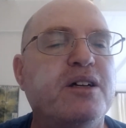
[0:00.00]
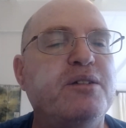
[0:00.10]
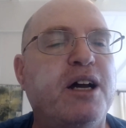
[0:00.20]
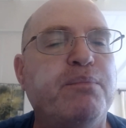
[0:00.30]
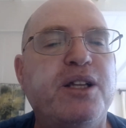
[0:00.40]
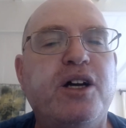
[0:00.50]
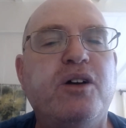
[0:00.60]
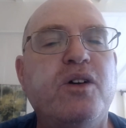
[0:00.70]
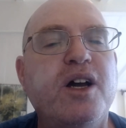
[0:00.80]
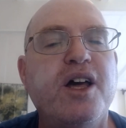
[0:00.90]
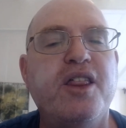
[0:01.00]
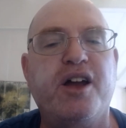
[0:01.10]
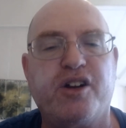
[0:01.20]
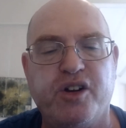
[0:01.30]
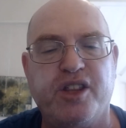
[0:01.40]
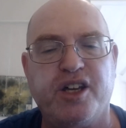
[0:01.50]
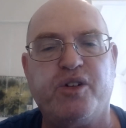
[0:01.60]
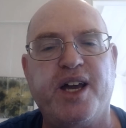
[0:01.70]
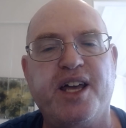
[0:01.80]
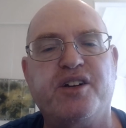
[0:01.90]
down below. They are the
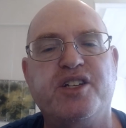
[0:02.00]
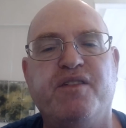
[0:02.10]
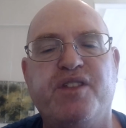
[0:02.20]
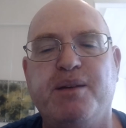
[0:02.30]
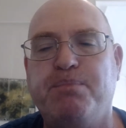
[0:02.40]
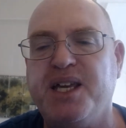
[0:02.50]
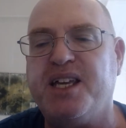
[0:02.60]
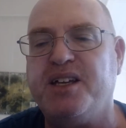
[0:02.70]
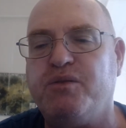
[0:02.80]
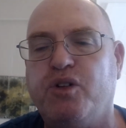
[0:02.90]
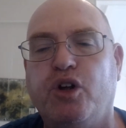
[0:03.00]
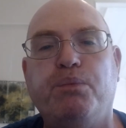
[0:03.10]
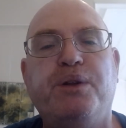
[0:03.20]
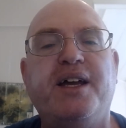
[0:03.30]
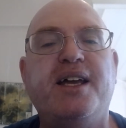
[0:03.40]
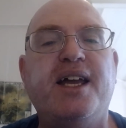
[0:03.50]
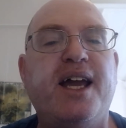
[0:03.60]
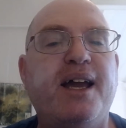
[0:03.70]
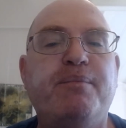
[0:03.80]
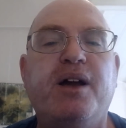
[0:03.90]
creators of the Becon role-playing
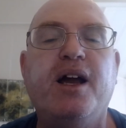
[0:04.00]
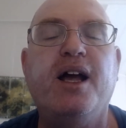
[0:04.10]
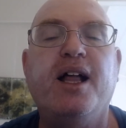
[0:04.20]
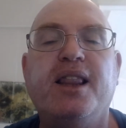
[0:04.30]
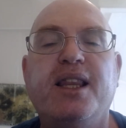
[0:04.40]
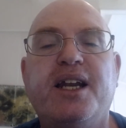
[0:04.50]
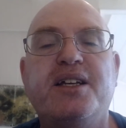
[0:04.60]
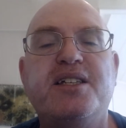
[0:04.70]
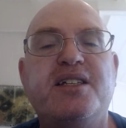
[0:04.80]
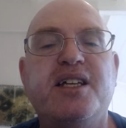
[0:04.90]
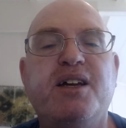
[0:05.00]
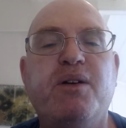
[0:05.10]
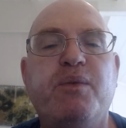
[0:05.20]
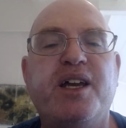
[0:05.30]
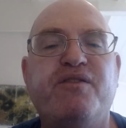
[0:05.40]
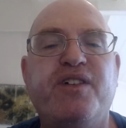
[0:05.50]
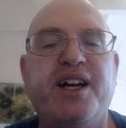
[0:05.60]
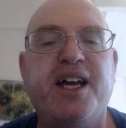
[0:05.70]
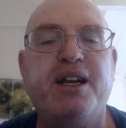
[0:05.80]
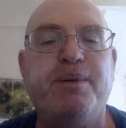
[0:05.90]
game. Let us see what we can
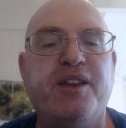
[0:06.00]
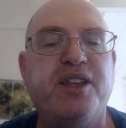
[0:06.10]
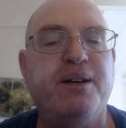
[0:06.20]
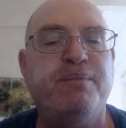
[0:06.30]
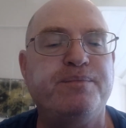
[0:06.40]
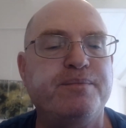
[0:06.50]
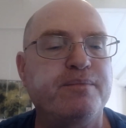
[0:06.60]
find out about them.